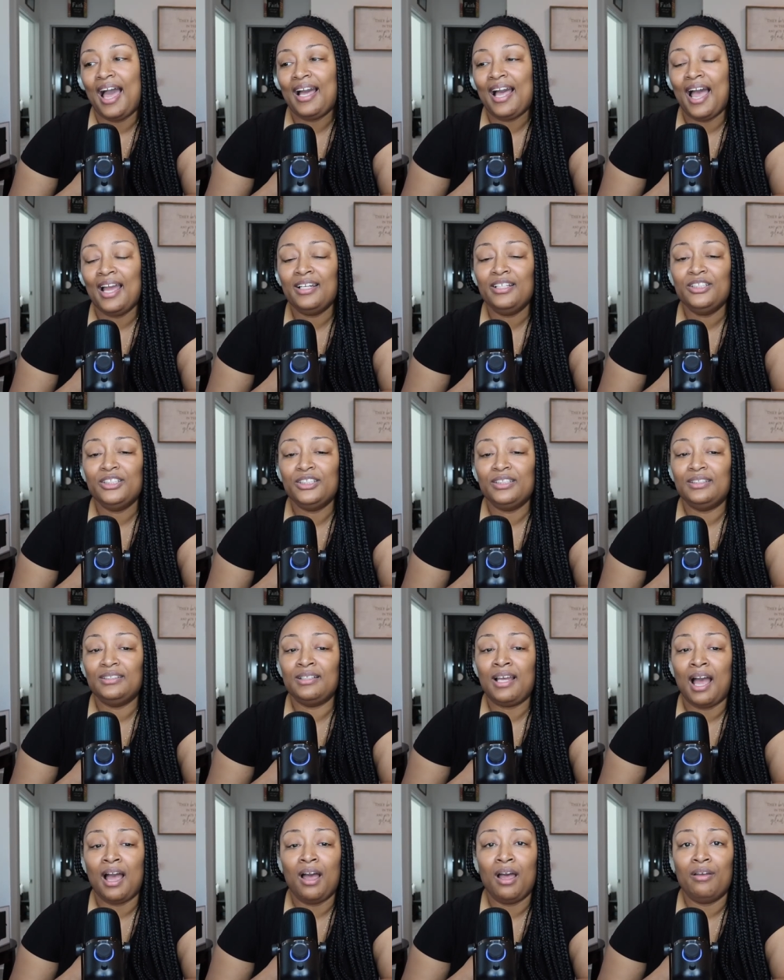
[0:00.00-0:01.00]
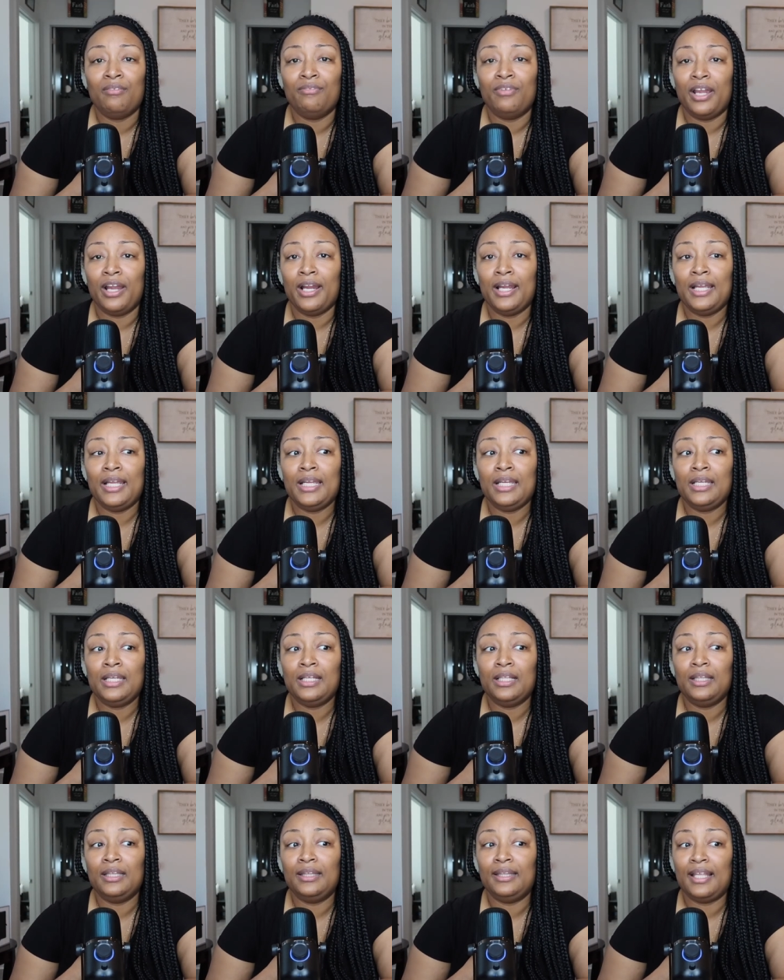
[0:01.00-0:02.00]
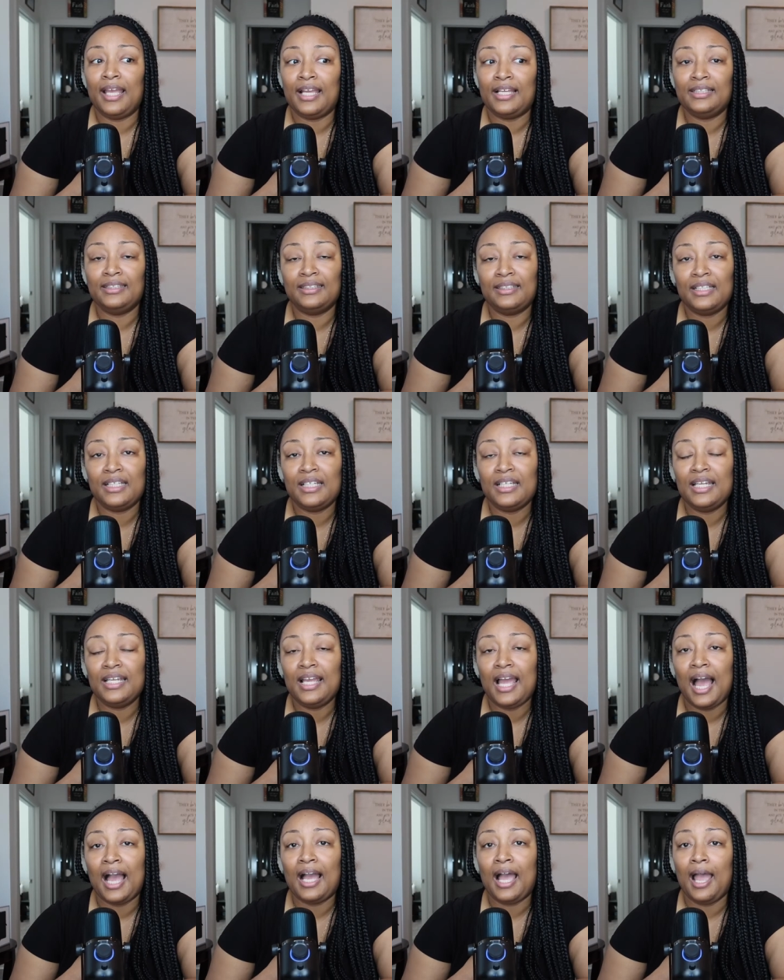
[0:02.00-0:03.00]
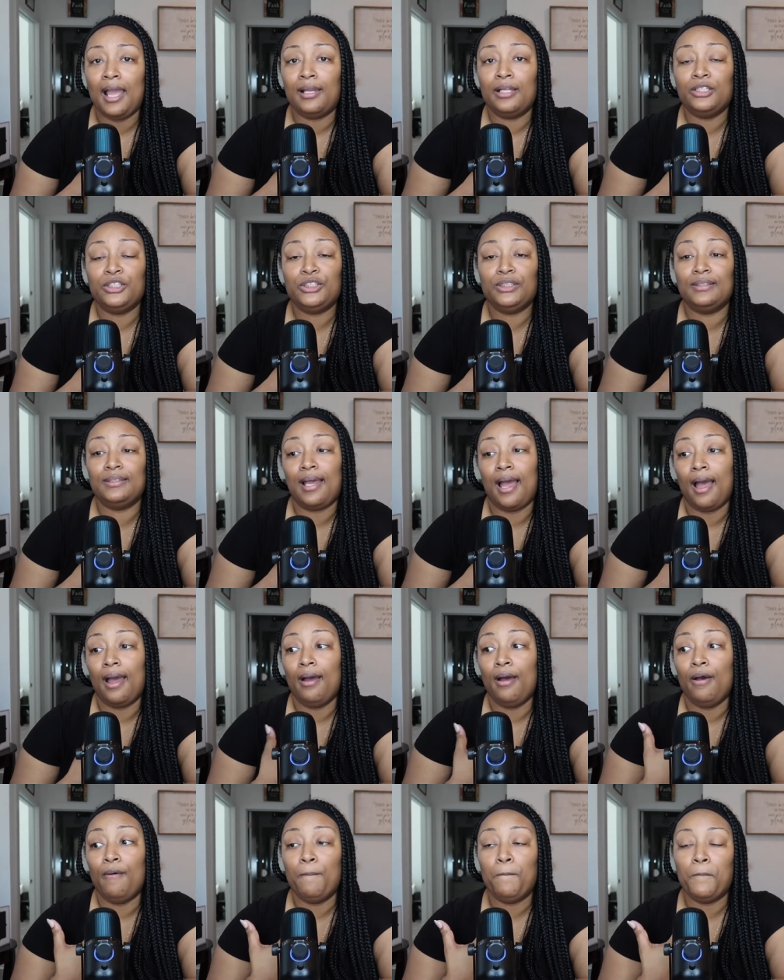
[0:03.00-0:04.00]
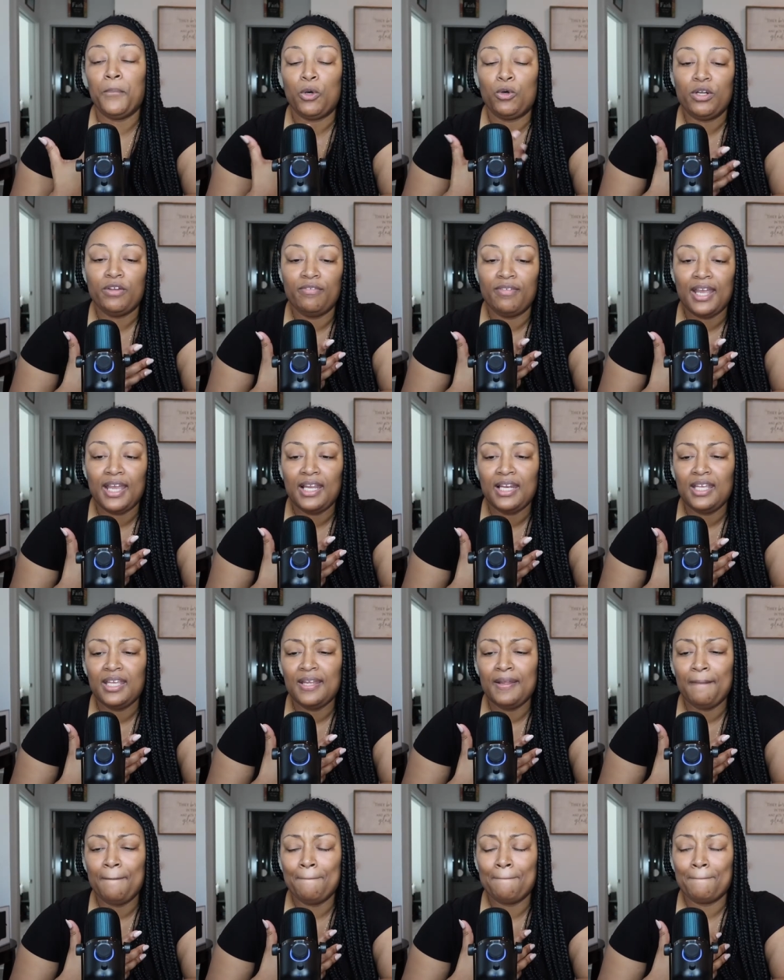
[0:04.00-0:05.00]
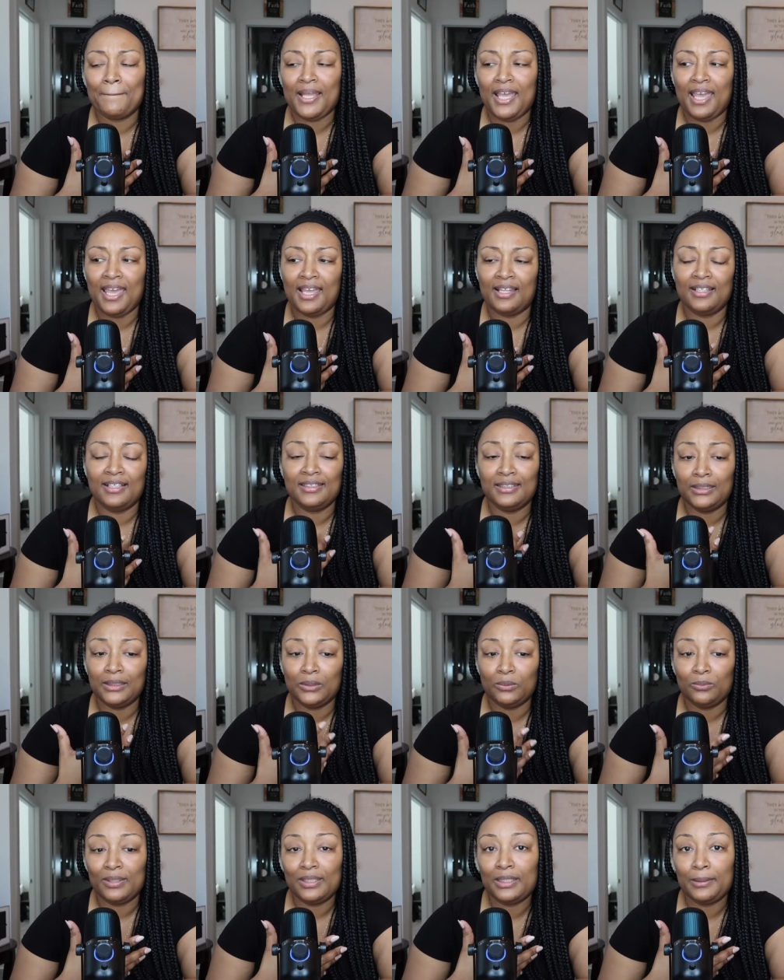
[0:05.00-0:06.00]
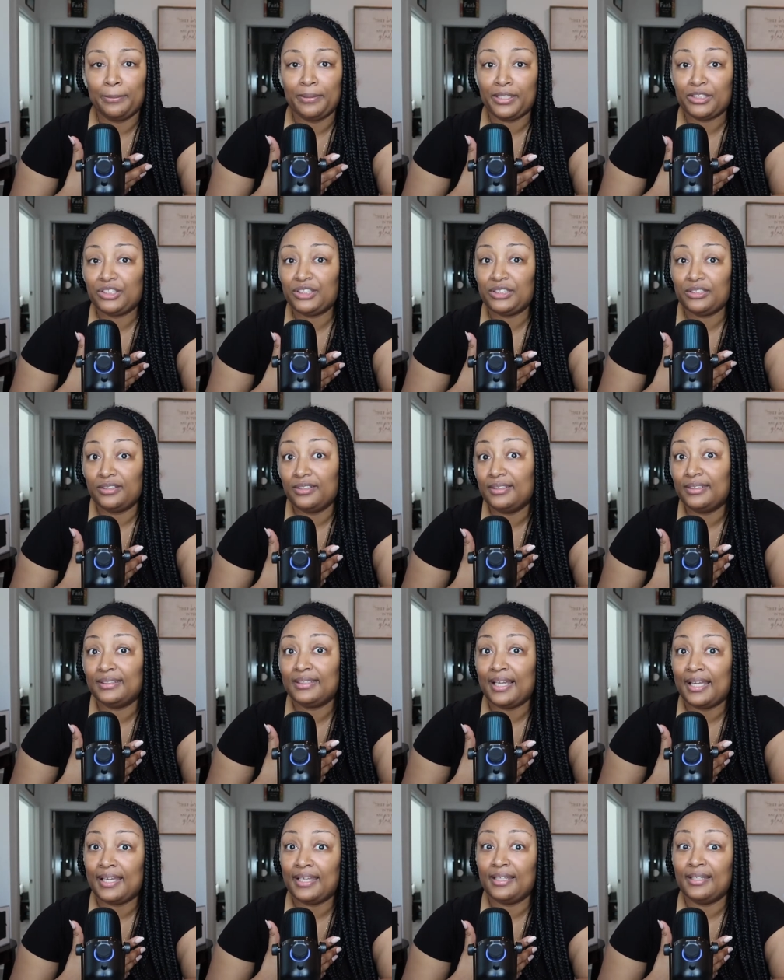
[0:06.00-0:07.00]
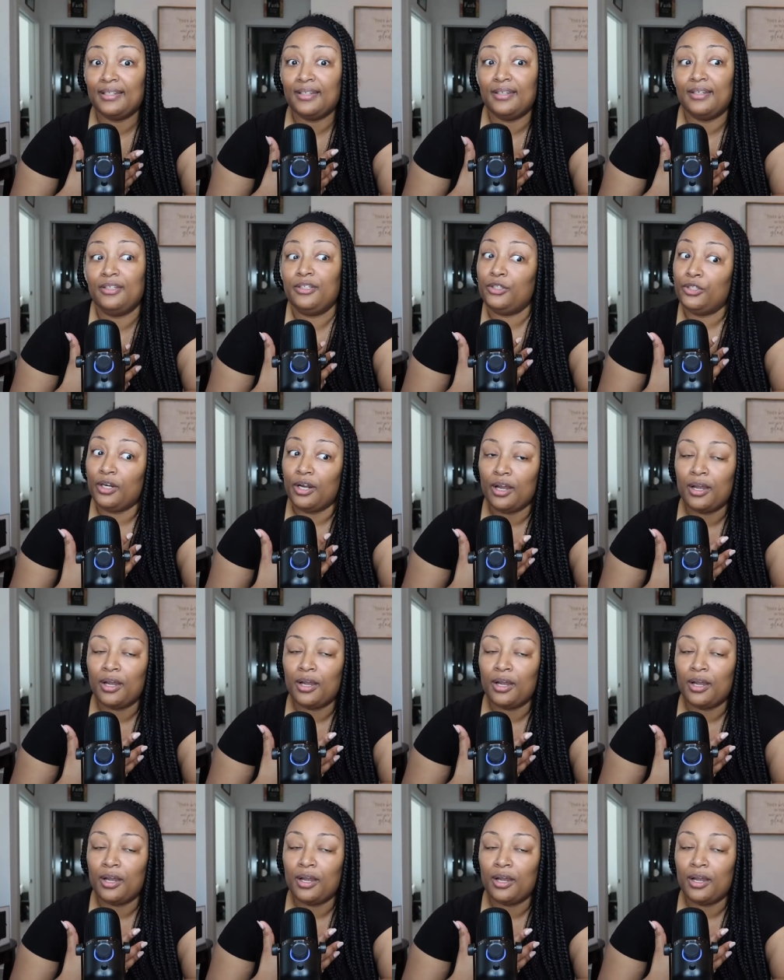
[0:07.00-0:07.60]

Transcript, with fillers: I kind of just got very lazy. I kind of just got unmotivated. And this is what depression looks like you're